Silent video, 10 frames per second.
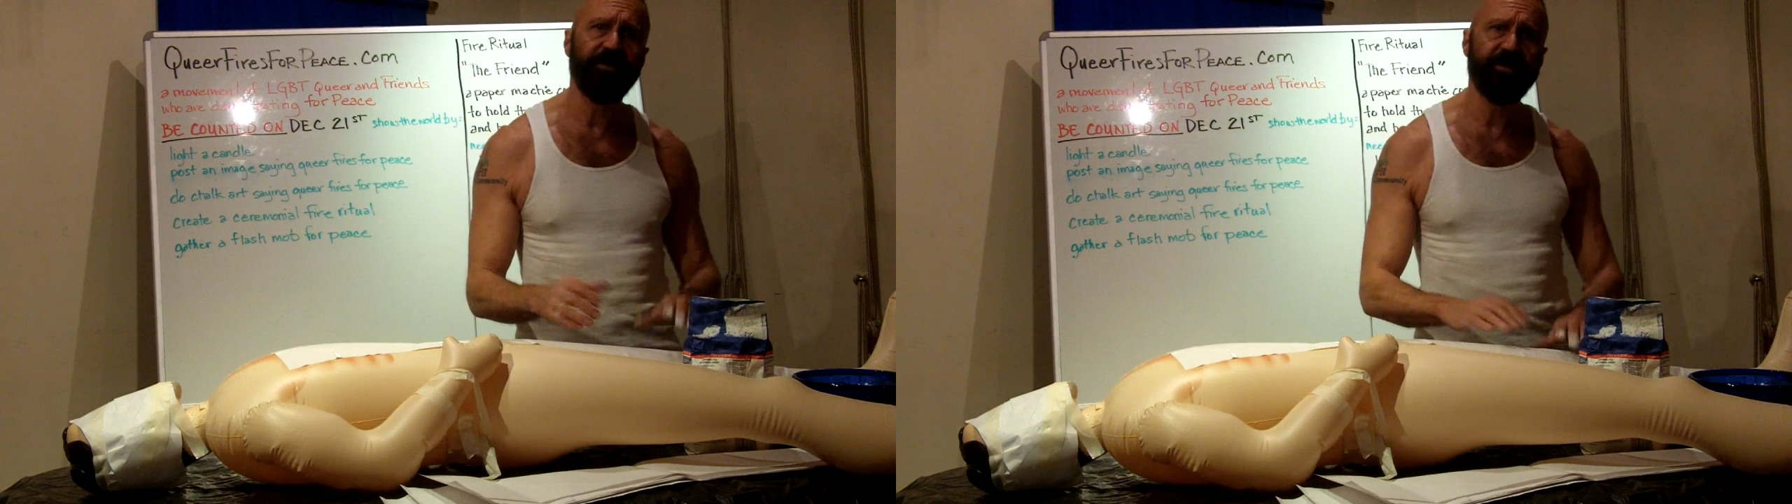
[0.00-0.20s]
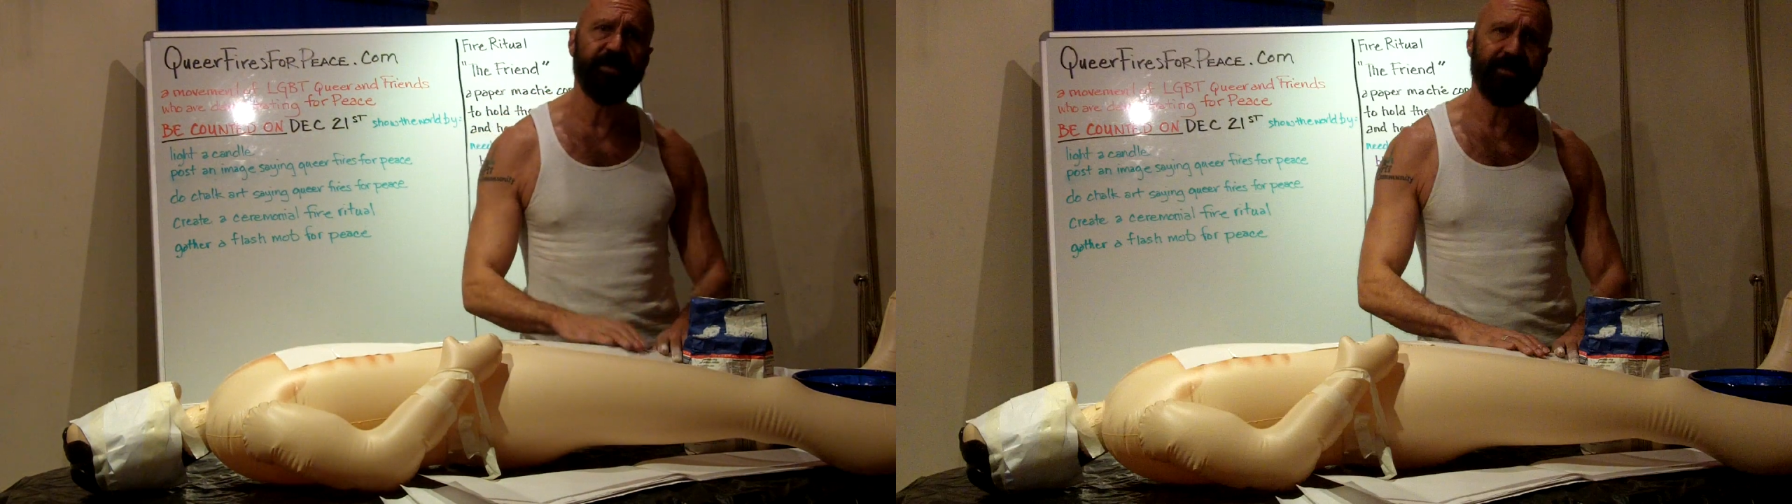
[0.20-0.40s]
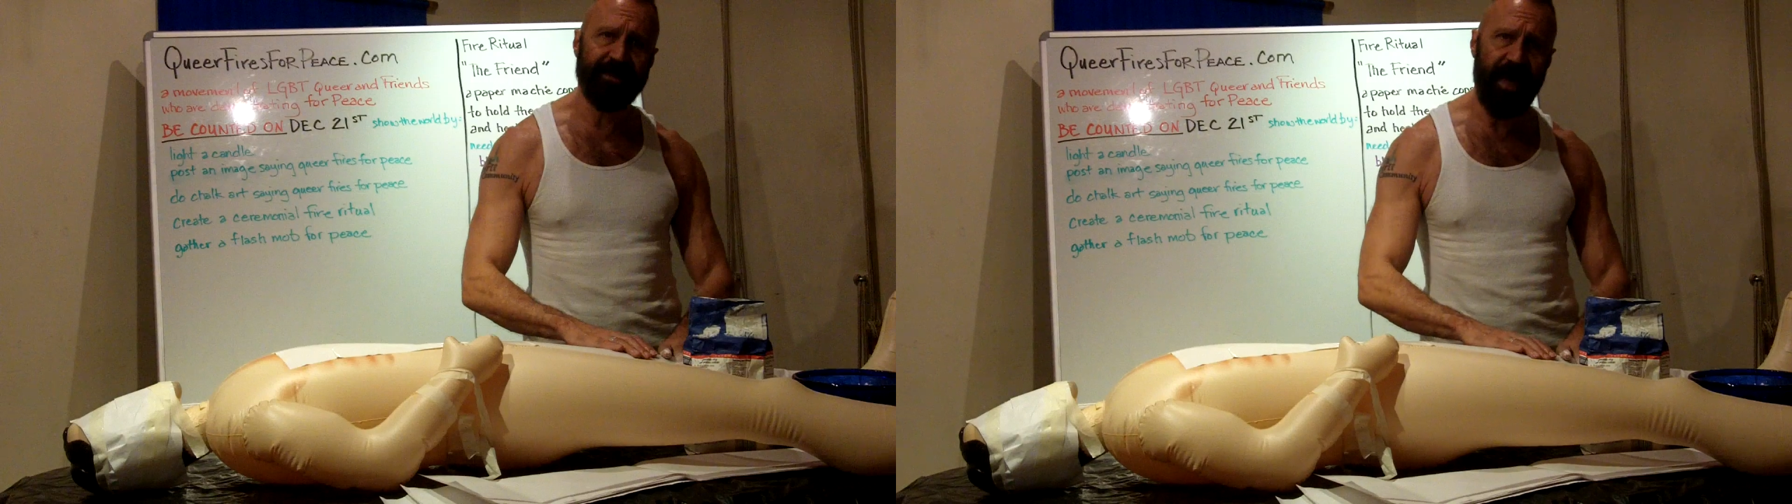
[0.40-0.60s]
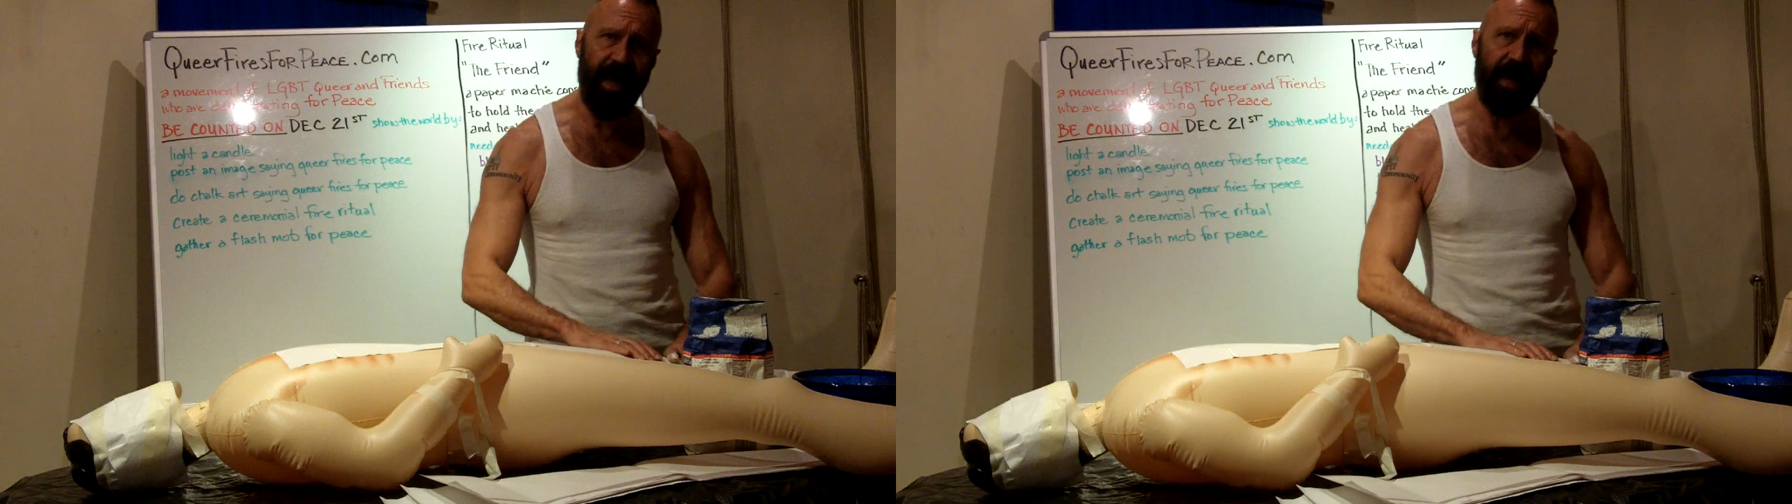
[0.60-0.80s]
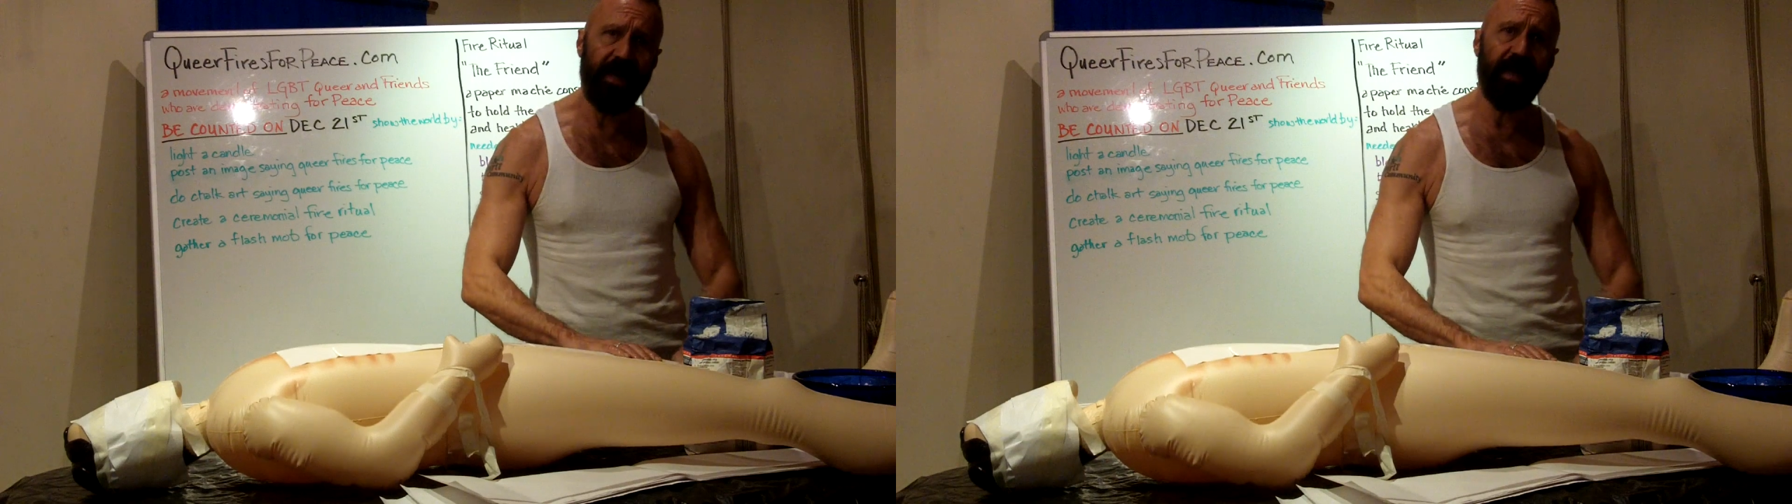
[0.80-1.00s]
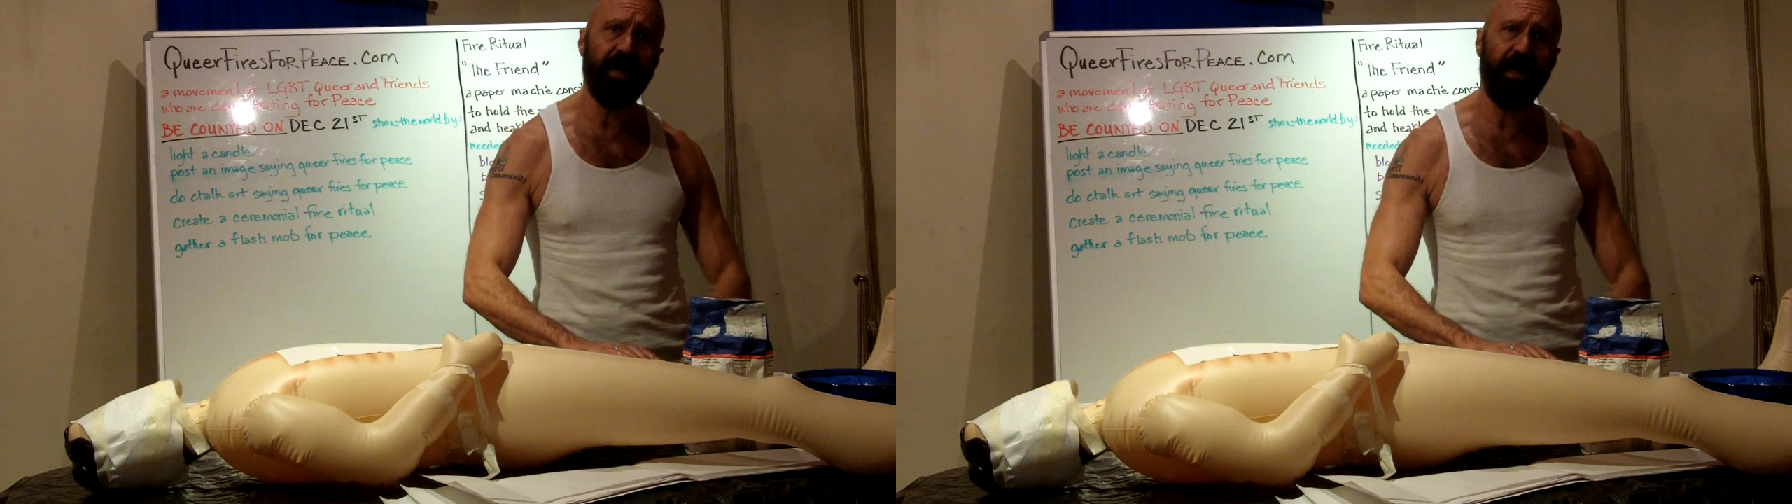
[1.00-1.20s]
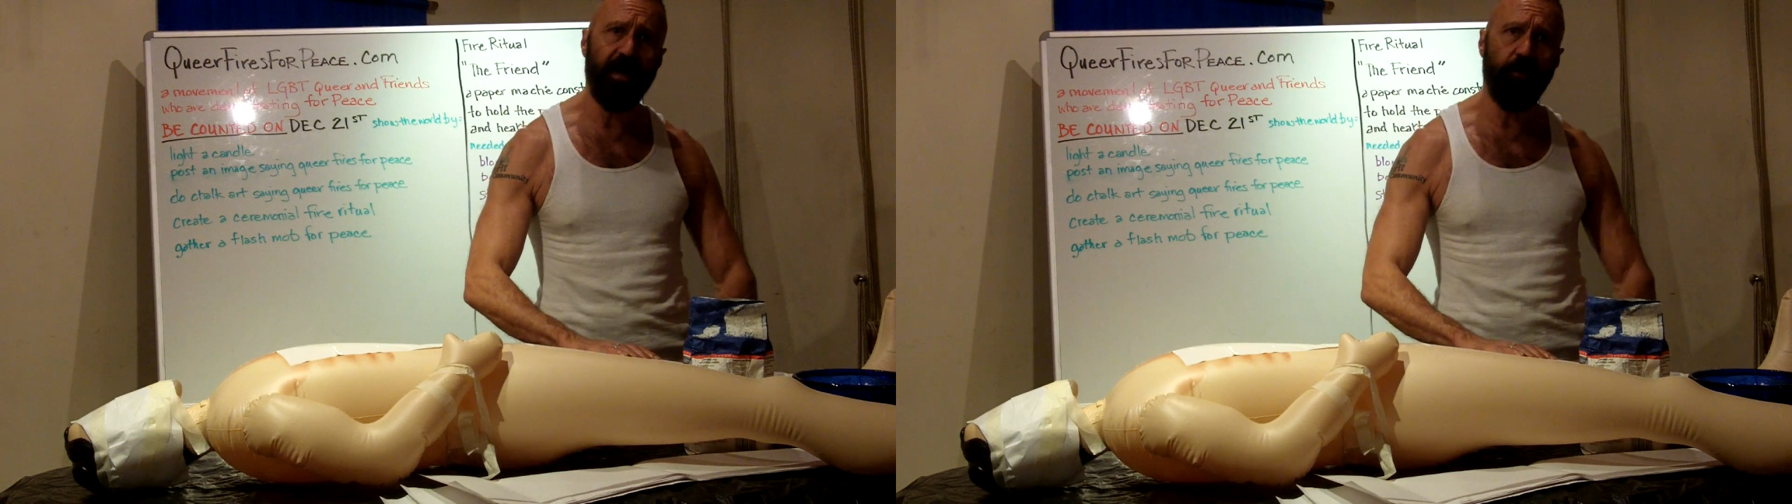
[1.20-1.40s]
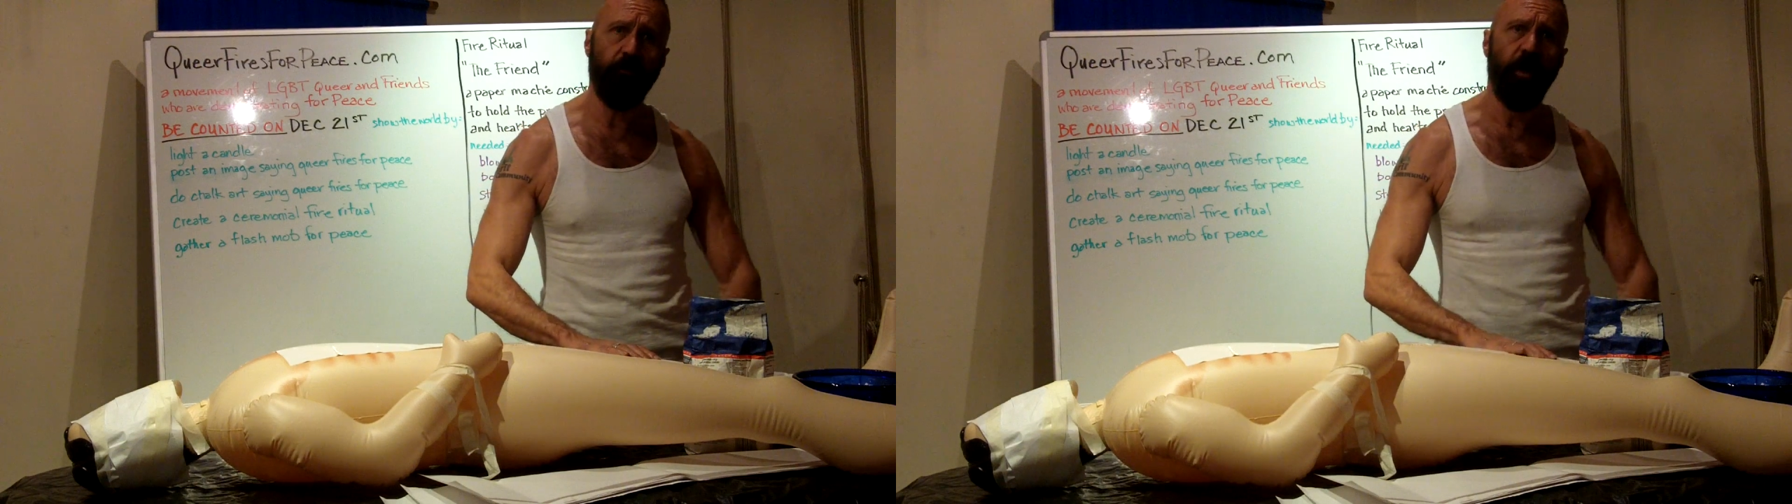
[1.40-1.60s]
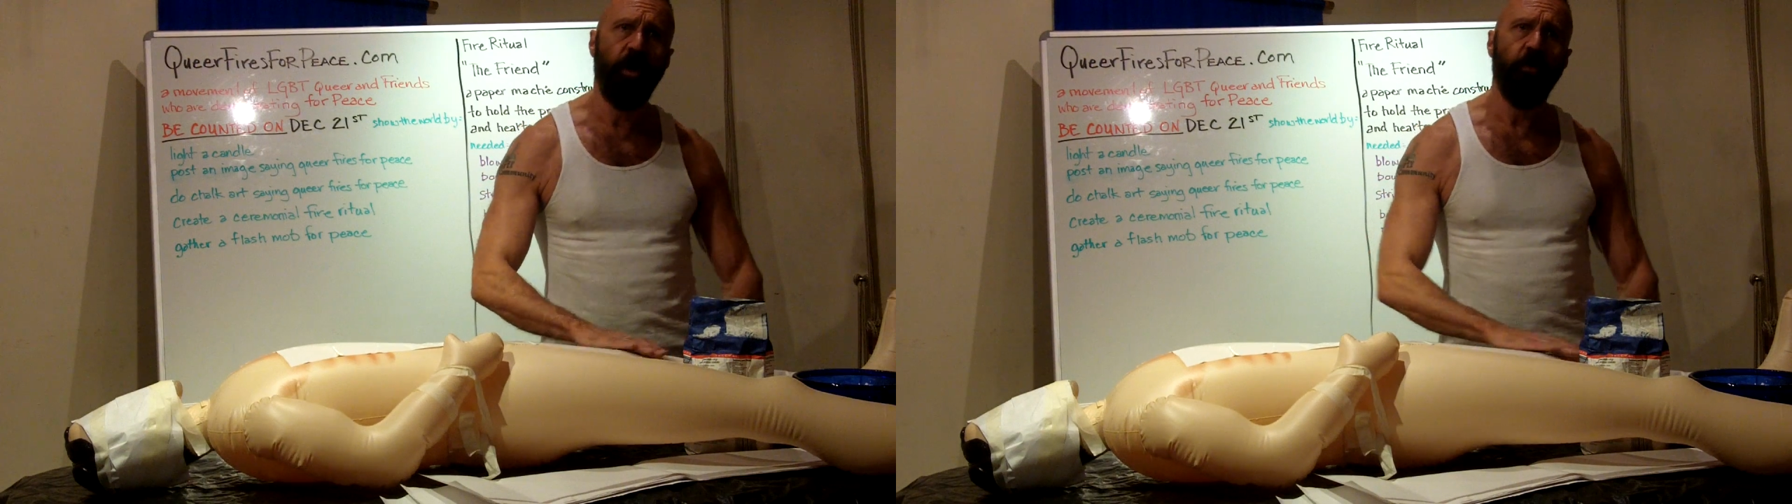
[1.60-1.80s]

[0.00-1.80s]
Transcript: detaining him